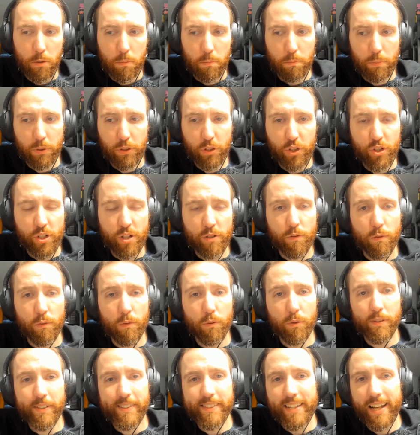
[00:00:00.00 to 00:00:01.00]
But the general
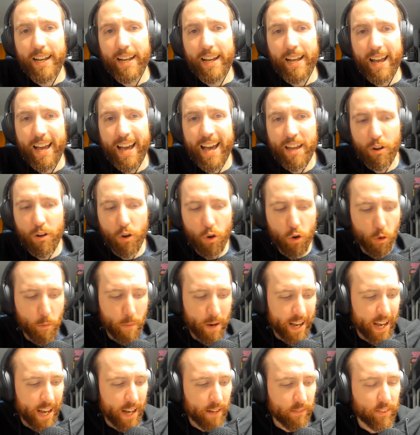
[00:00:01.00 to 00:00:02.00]
rule is I at home
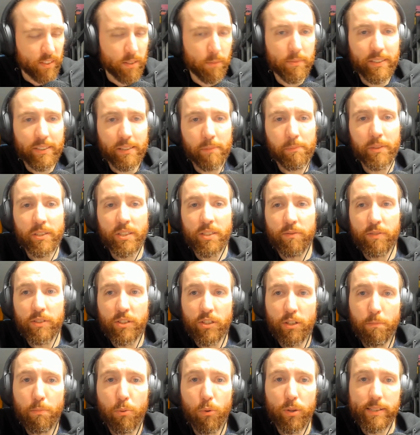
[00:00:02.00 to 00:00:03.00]
I have some semblance of a
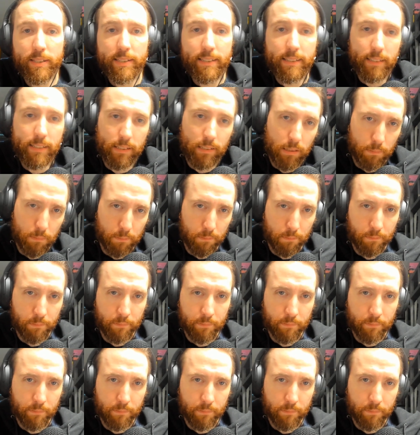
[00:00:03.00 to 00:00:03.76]
support system.